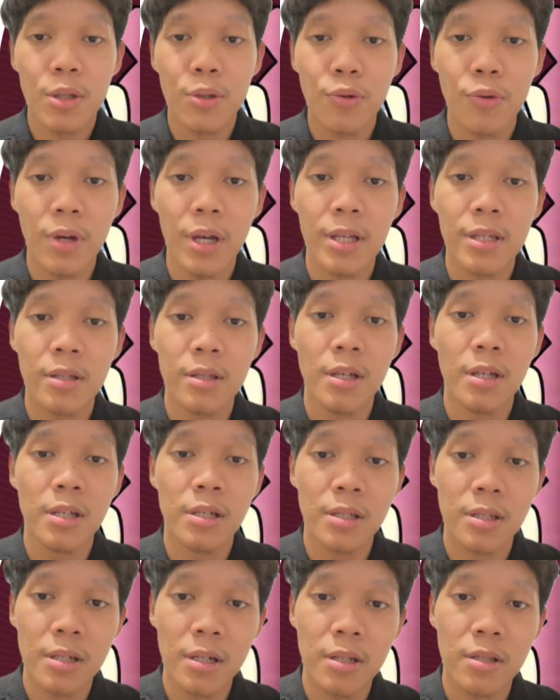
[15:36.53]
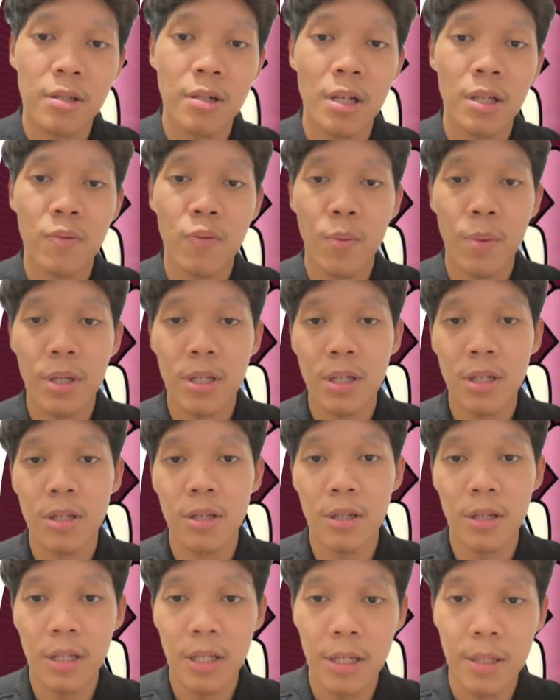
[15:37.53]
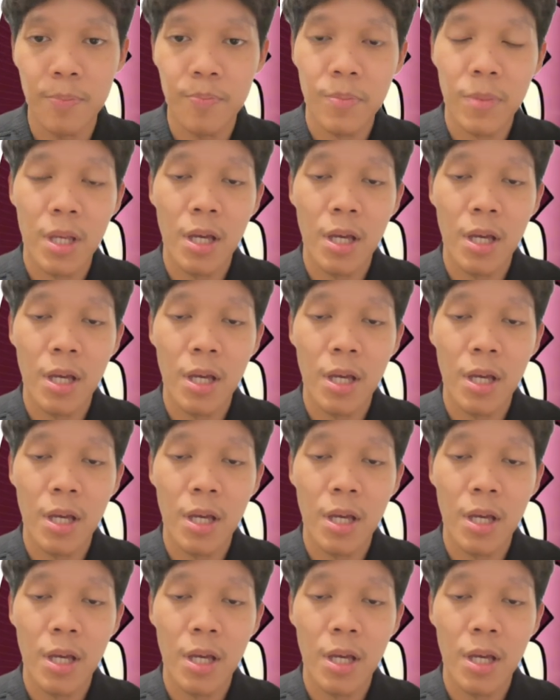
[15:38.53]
to its digital transformation journey.